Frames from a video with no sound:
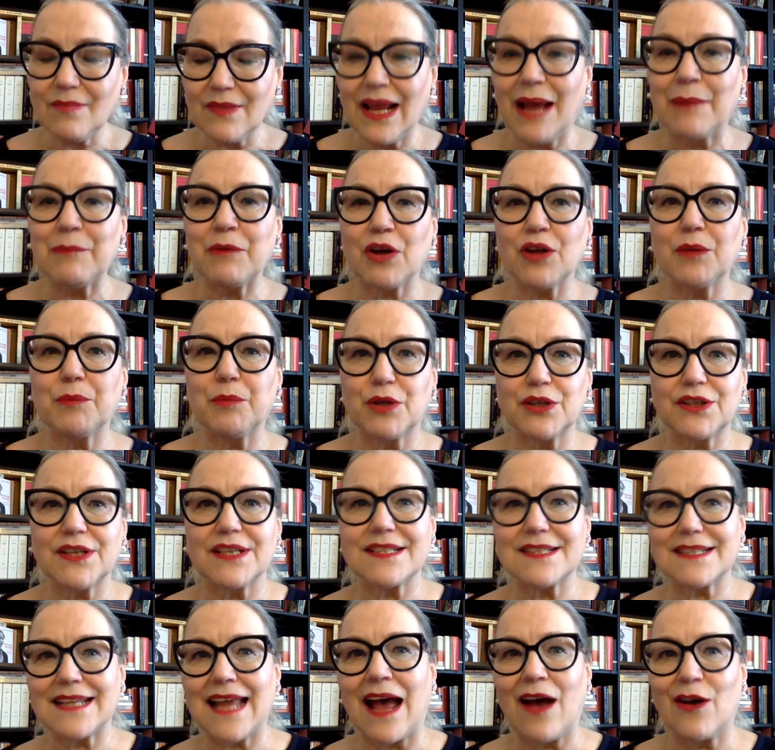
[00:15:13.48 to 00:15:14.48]
I'm going to put
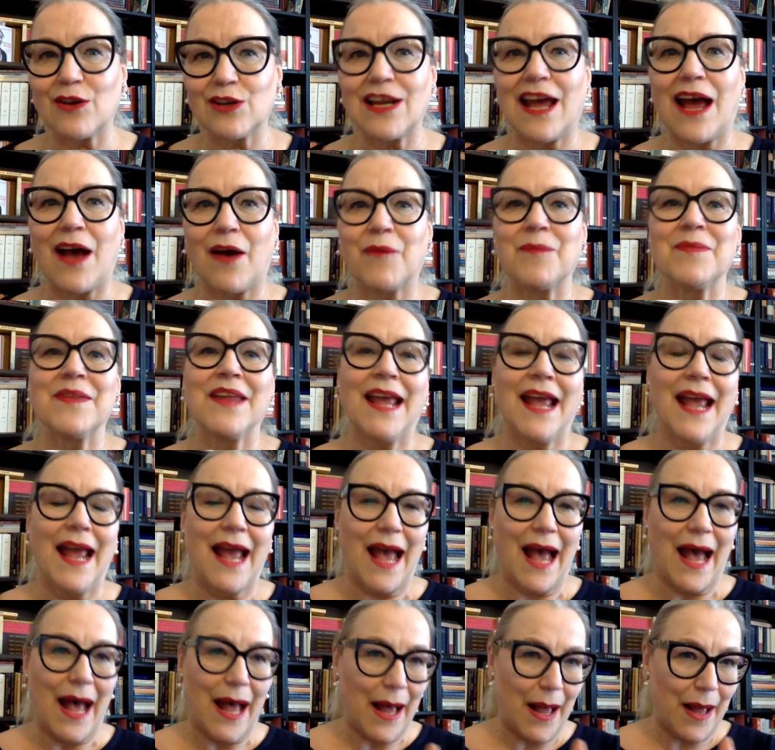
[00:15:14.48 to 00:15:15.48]
this down now
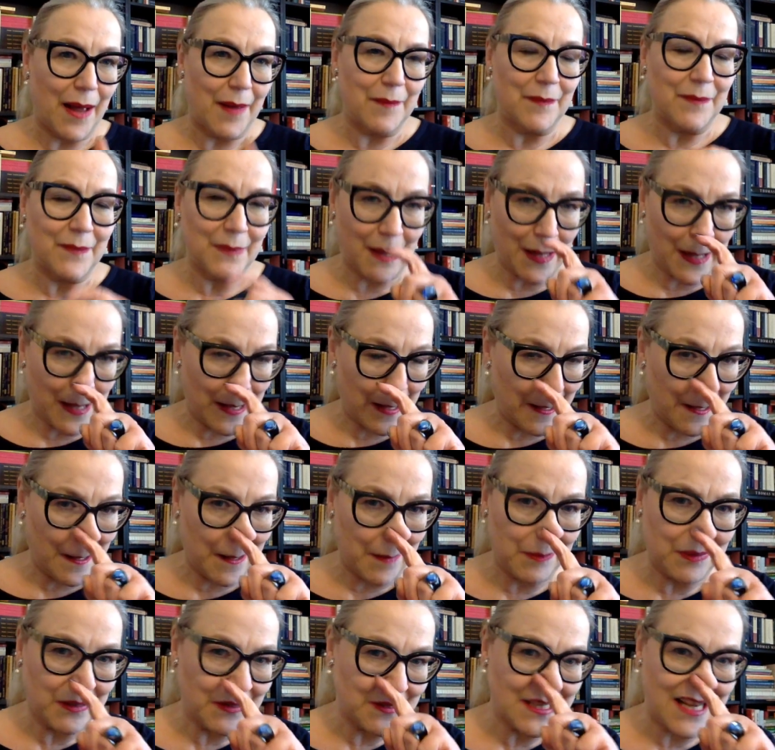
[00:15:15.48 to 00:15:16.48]
um, uh,
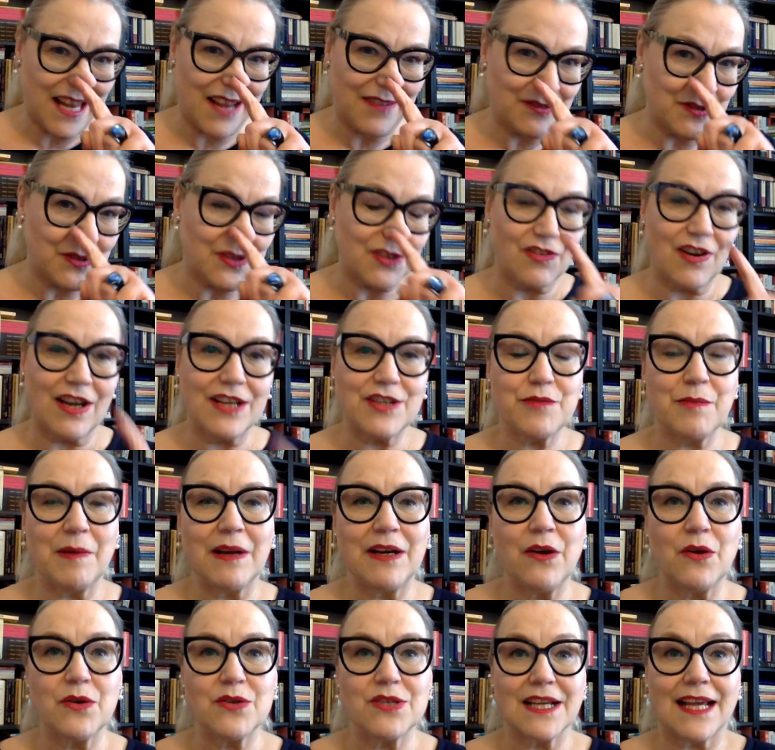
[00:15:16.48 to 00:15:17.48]
because I have to scratch my
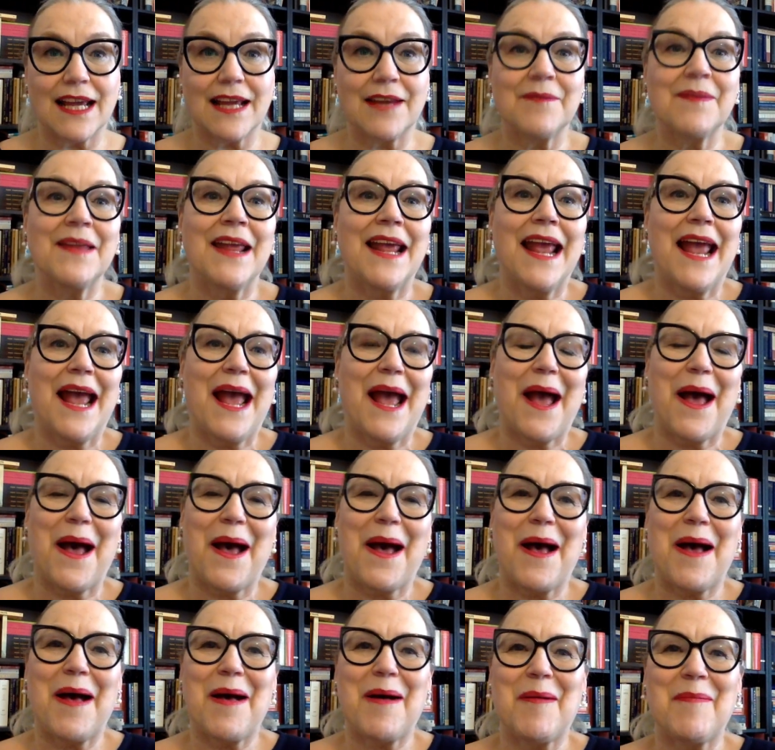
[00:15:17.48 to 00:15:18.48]
nose again.
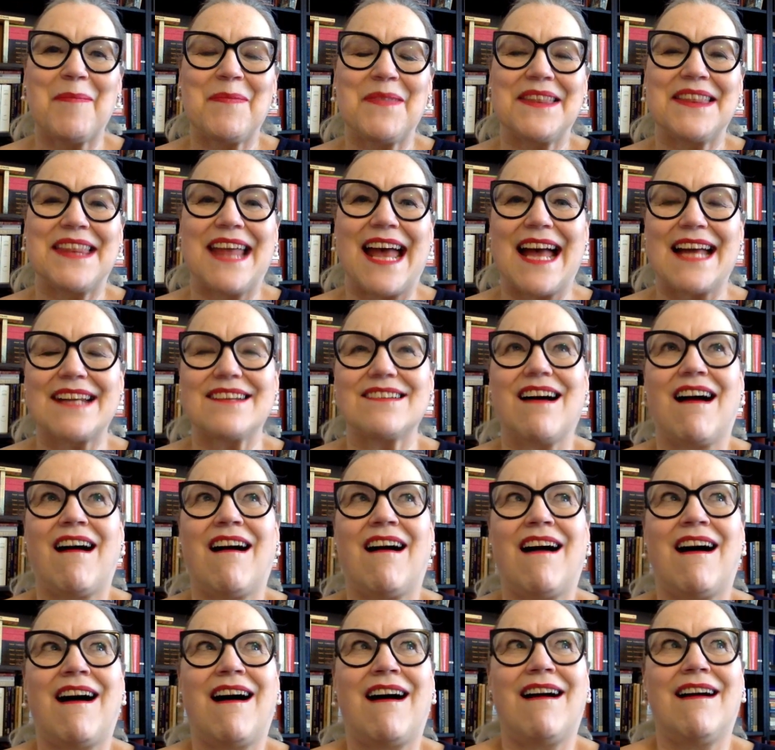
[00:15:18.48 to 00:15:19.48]
Um, that
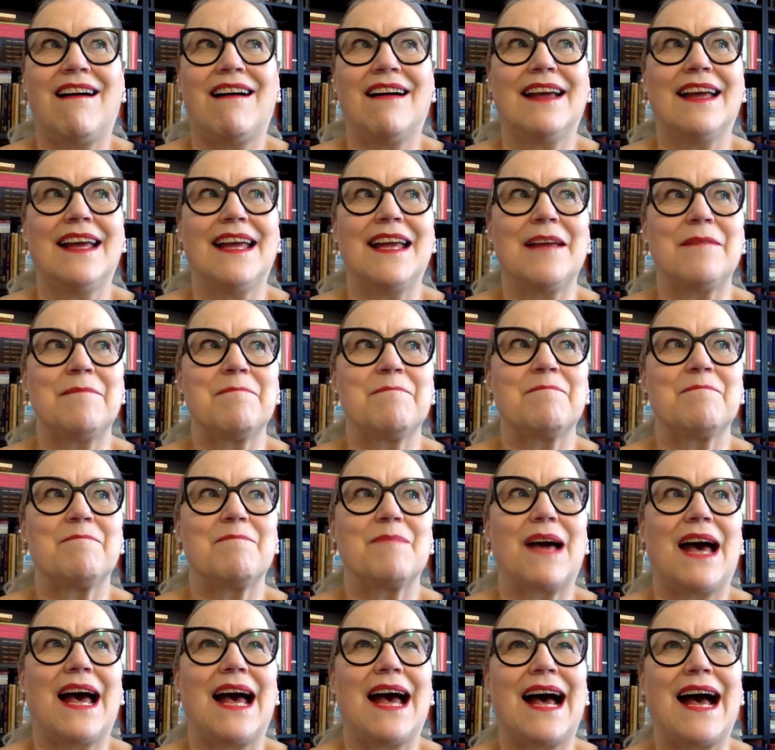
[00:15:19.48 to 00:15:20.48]
I
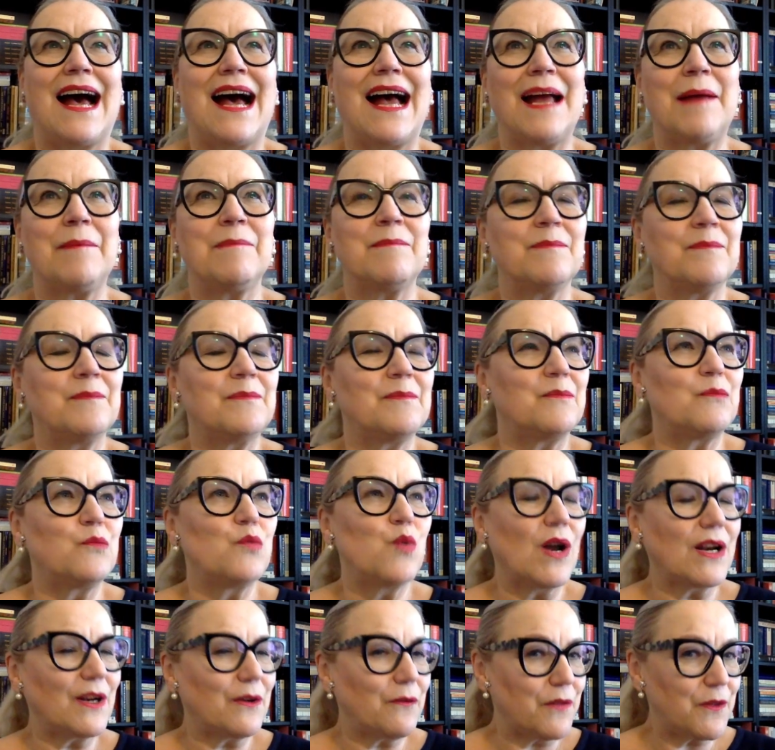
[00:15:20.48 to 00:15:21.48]
I'm
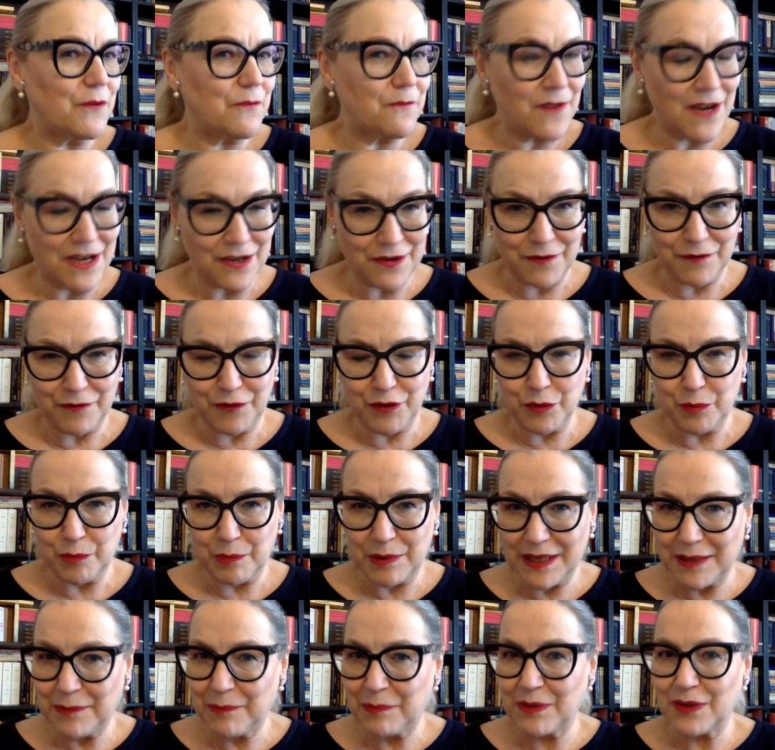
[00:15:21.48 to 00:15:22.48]
one of the very few
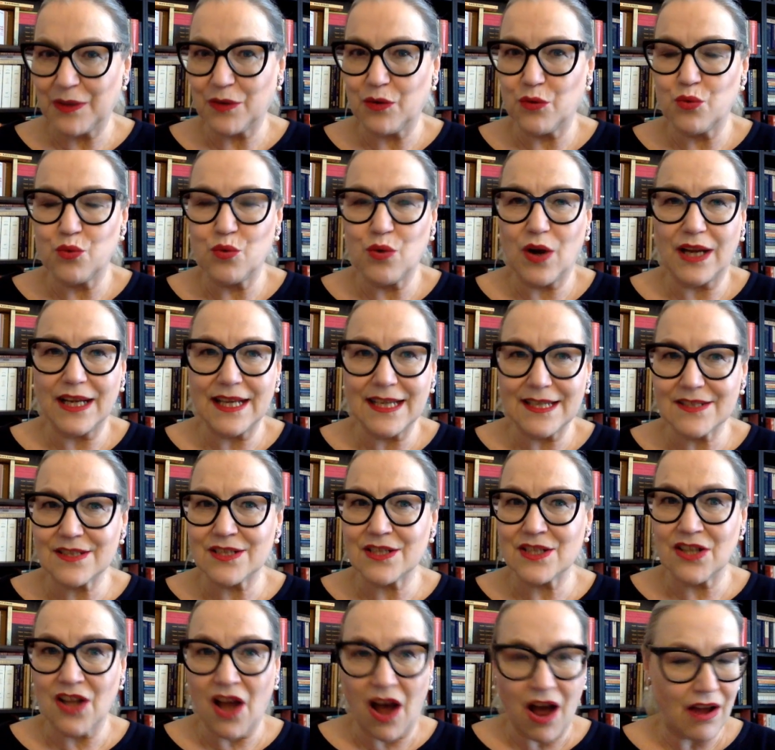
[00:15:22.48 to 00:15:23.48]
people who is
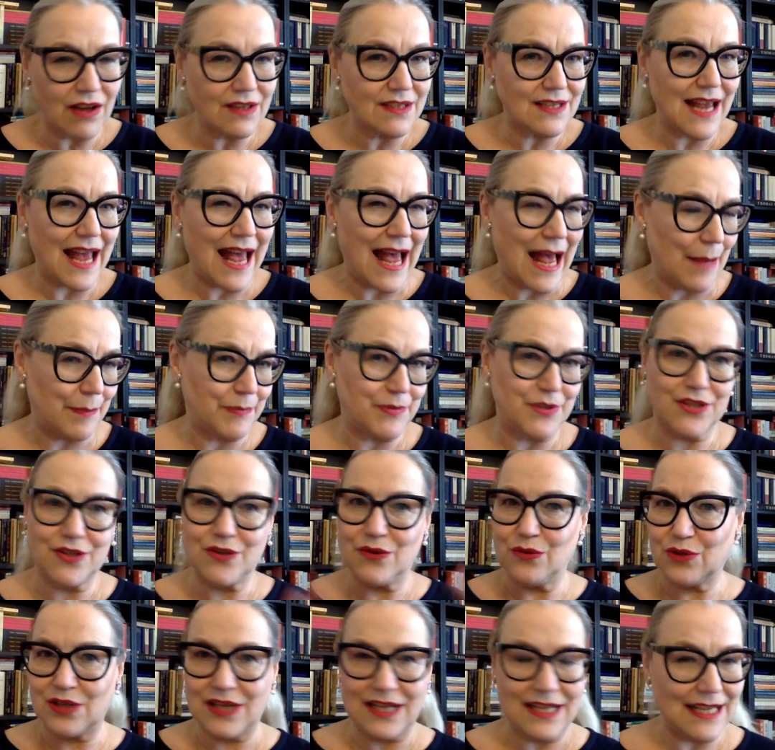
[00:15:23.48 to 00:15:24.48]
not
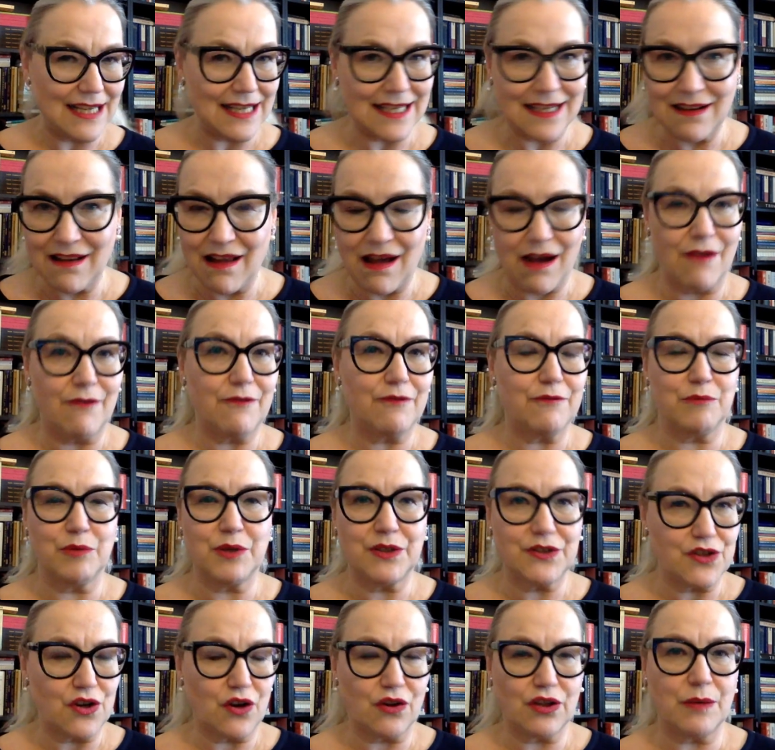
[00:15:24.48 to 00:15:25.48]
absolutely in love
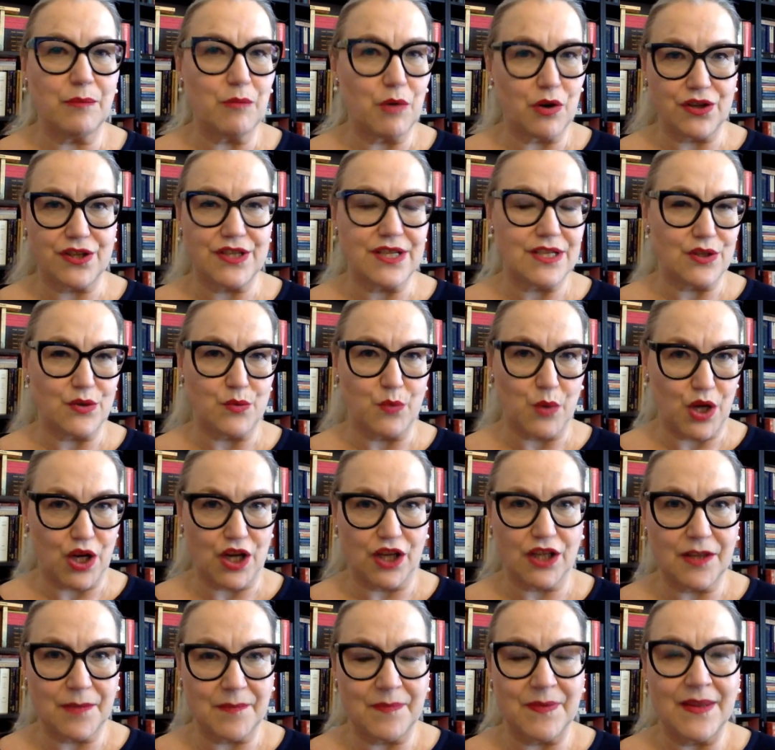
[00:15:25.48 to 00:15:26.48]
with Toni Morrison's work.